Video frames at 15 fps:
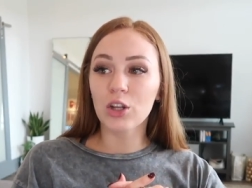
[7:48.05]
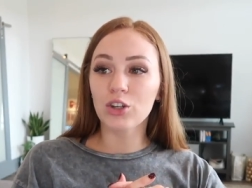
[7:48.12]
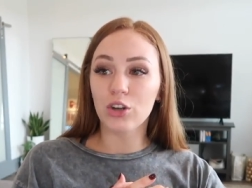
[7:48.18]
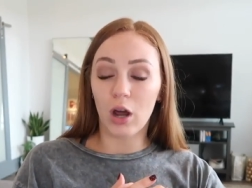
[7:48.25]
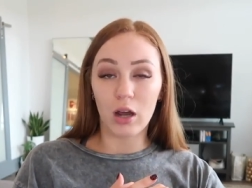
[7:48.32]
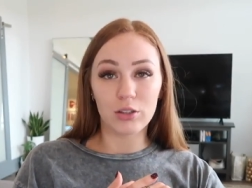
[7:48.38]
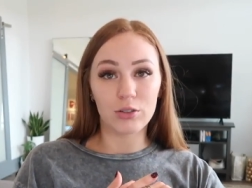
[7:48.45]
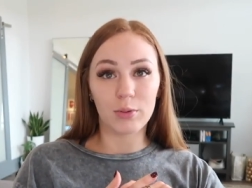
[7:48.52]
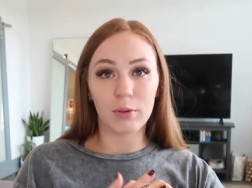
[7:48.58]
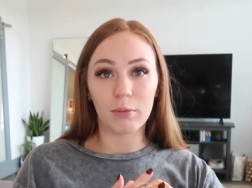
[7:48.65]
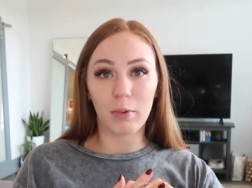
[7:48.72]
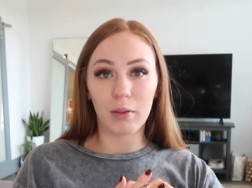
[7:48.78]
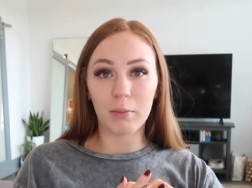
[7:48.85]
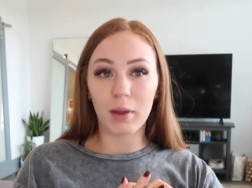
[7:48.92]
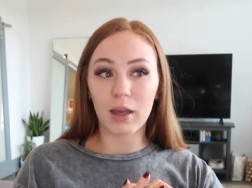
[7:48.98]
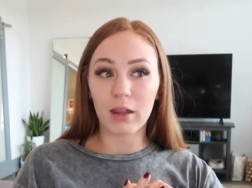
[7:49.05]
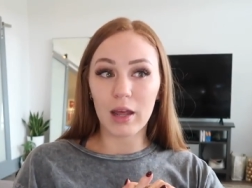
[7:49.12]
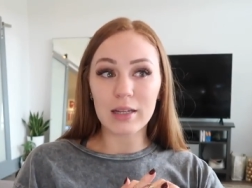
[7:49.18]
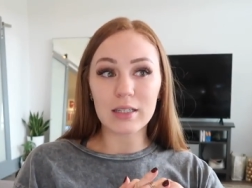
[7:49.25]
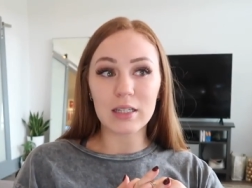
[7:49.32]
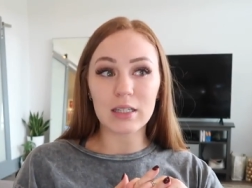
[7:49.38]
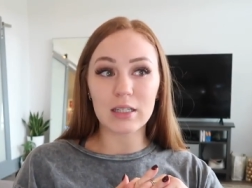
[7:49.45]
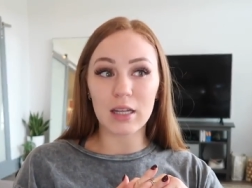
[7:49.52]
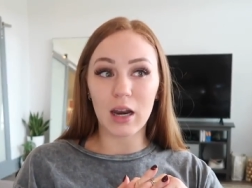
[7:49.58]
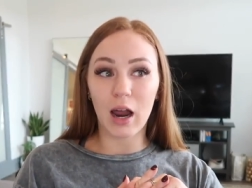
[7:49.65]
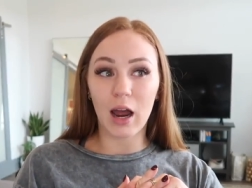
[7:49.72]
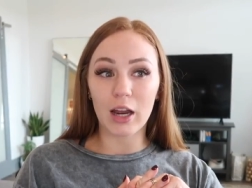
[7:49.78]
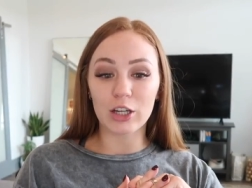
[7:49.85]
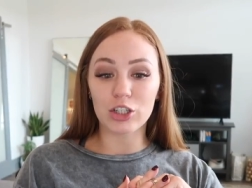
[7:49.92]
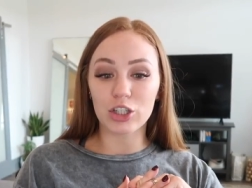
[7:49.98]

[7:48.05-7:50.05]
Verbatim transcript: not doing well in my classes that I